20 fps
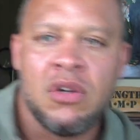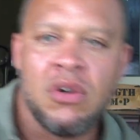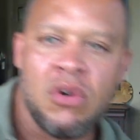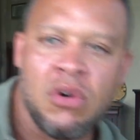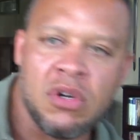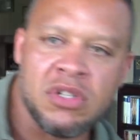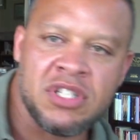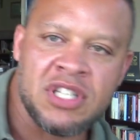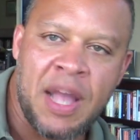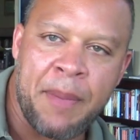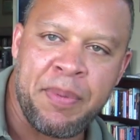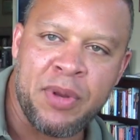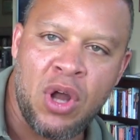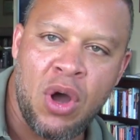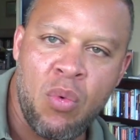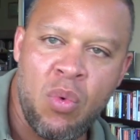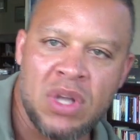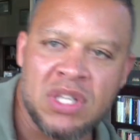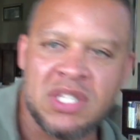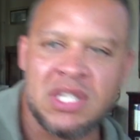or stepping
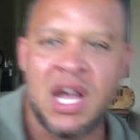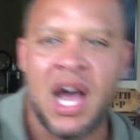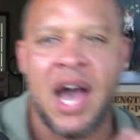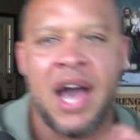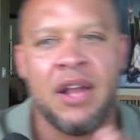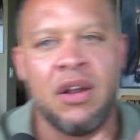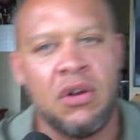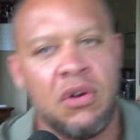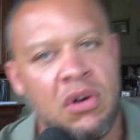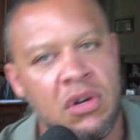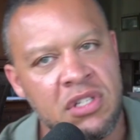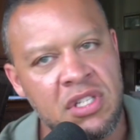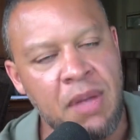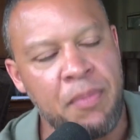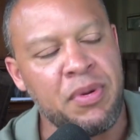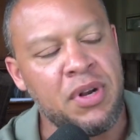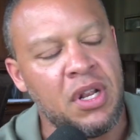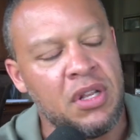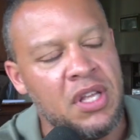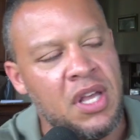on one side or
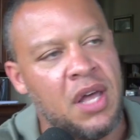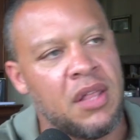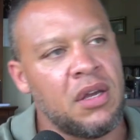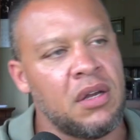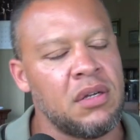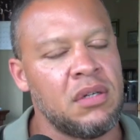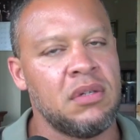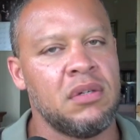stepping on the other?